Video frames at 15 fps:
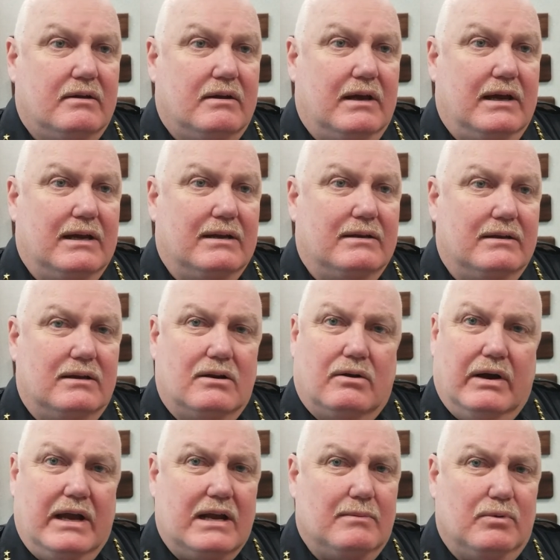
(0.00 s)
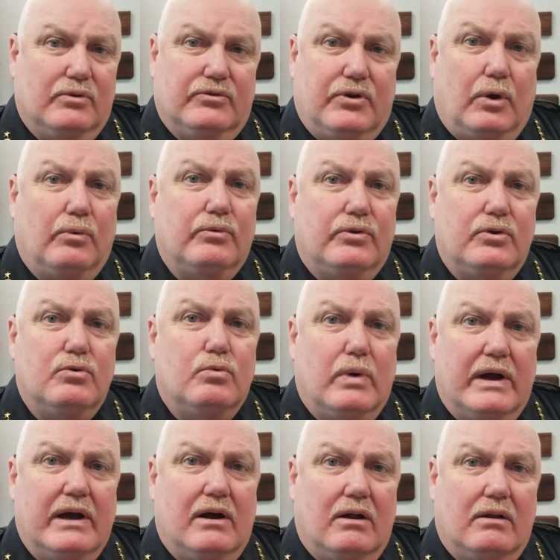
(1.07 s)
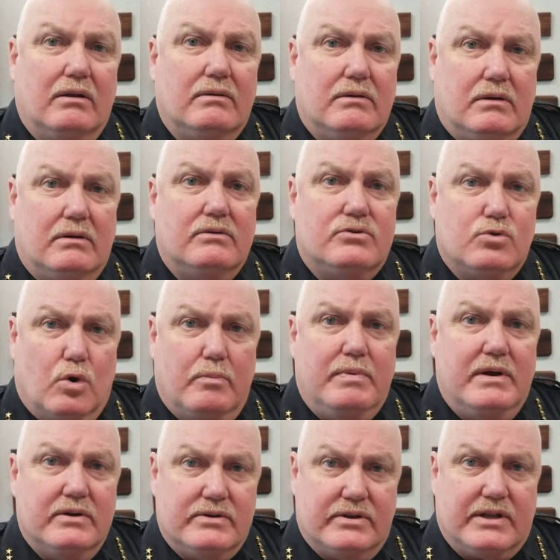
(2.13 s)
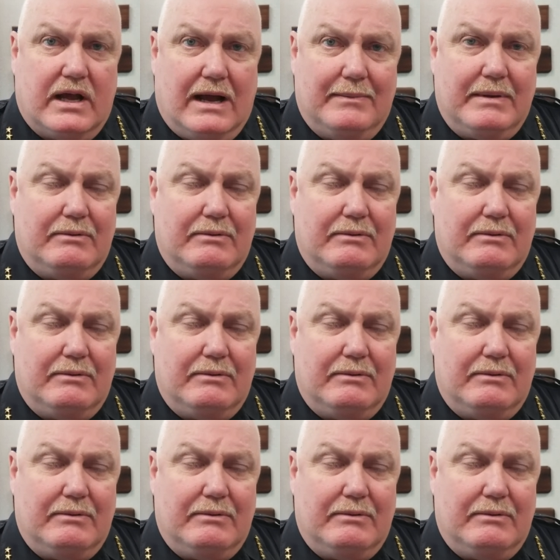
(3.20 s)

And animals don't do well in short periods of time.